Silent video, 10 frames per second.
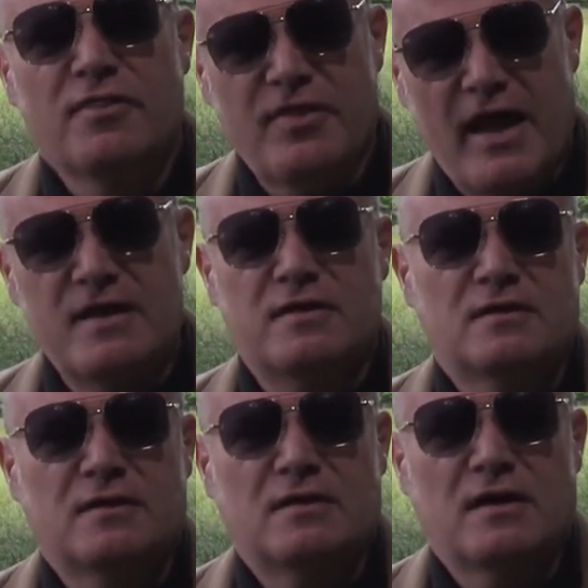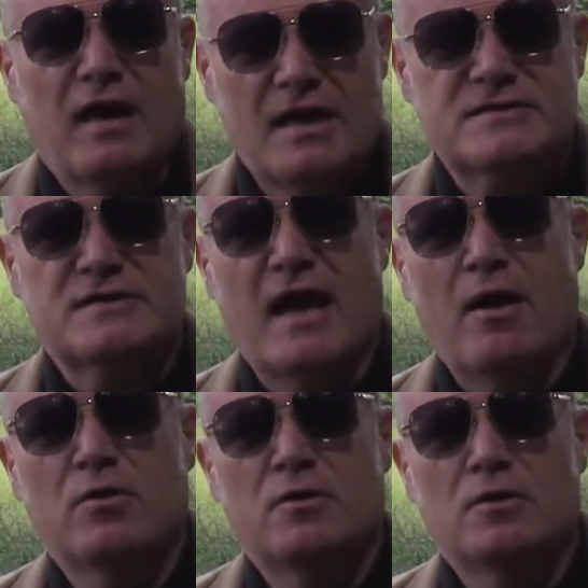Then, as
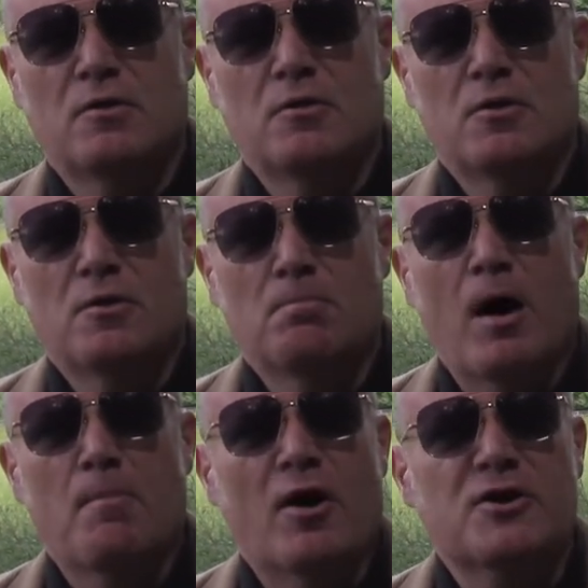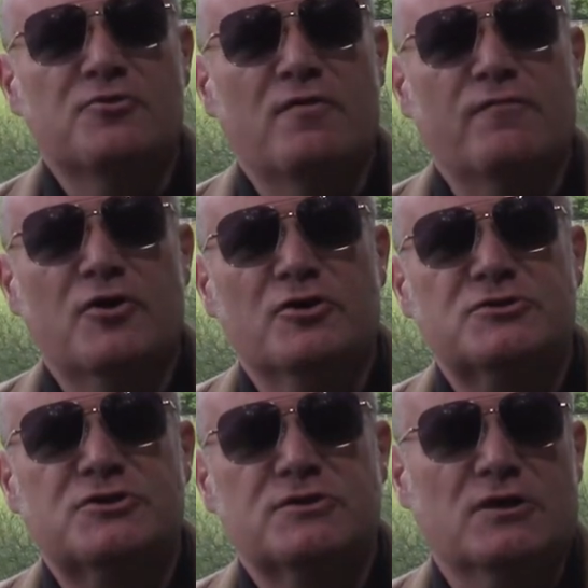now, my mind
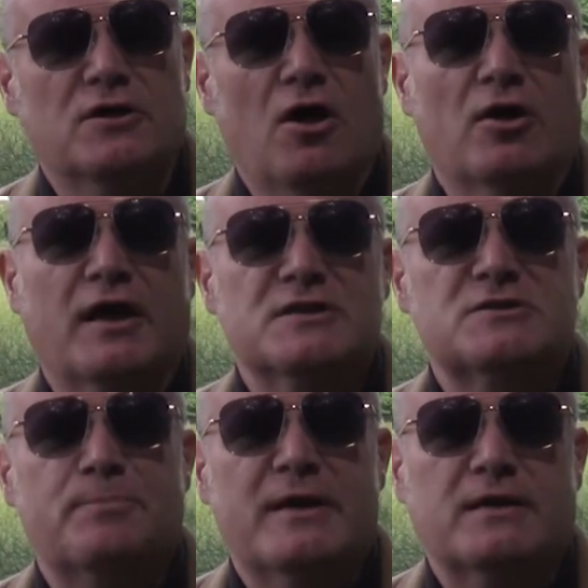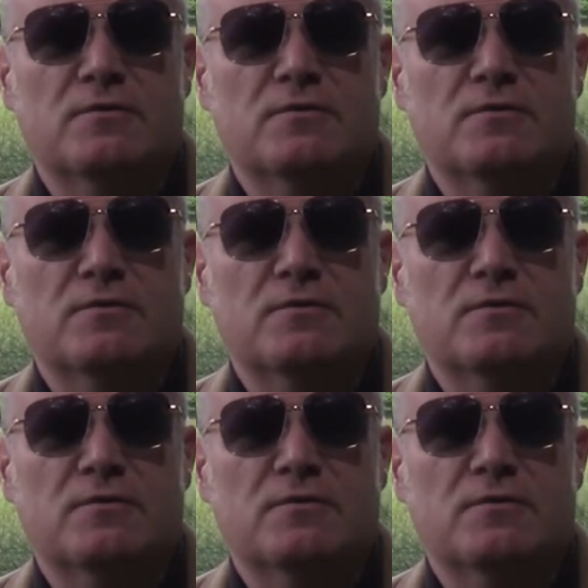reverts to Larkin speak.